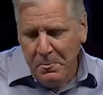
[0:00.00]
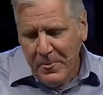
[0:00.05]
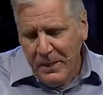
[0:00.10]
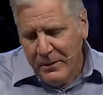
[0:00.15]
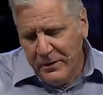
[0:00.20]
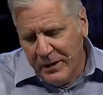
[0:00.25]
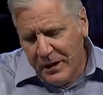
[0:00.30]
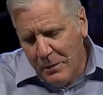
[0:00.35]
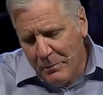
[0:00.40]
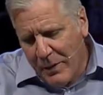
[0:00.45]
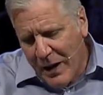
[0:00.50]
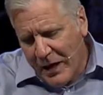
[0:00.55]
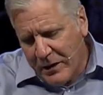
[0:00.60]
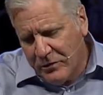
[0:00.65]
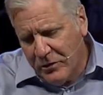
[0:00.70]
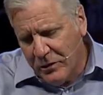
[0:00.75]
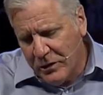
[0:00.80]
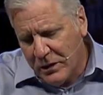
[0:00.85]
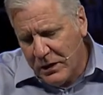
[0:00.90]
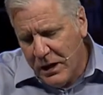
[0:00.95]
to get back
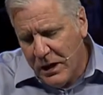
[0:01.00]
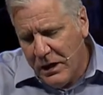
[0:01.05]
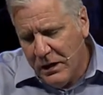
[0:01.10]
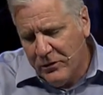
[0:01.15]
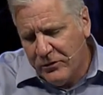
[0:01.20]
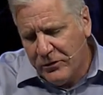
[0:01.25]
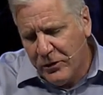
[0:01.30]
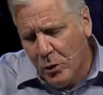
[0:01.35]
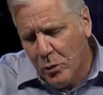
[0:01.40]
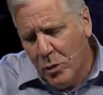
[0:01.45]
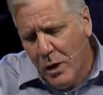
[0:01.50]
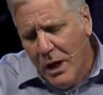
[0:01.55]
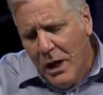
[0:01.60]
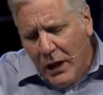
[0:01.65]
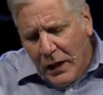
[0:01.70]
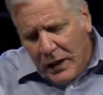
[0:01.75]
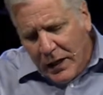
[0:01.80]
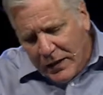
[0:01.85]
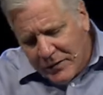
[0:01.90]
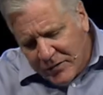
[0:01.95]
to the king, so
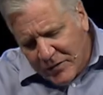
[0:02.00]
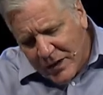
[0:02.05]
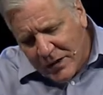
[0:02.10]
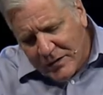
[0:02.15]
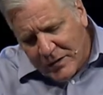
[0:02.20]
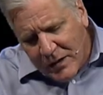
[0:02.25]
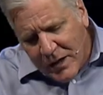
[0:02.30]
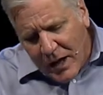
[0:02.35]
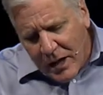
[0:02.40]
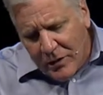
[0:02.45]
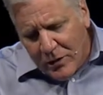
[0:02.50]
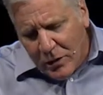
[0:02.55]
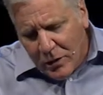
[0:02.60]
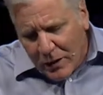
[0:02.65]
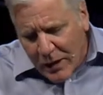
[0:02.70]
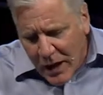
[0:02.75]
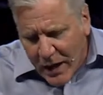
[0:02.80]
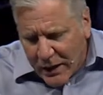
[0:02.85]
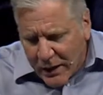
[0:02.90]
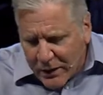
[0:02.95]
let's get together
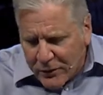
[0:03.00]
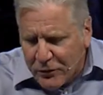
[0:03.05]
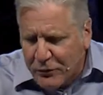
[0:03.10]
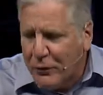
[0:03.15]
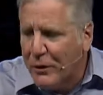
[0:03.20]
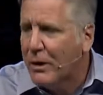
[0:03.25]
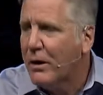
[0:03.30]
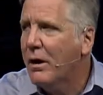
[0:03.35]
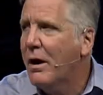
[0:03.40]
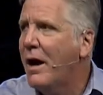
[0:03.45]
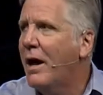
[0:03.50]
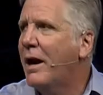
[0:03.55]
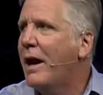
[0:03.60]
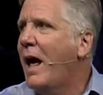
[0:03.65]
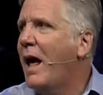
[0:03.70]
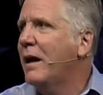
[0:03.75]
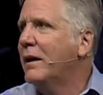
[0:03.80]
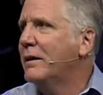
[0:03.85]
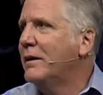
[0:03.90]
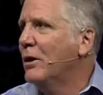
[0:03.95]
and let's figure out
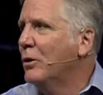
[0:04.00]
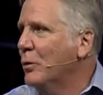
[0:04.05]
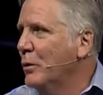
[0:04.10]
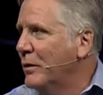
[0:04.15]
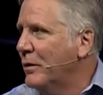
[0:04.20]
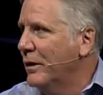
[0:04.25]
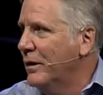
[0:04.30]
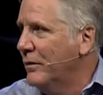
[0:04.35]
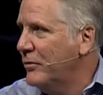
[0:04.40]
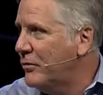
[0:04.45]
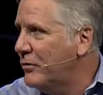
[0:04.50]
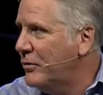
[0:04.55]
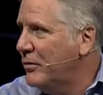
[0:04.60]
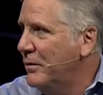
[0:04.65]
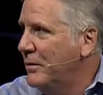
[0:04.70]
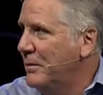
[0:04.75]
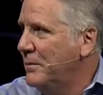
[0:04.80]
how to deal with this.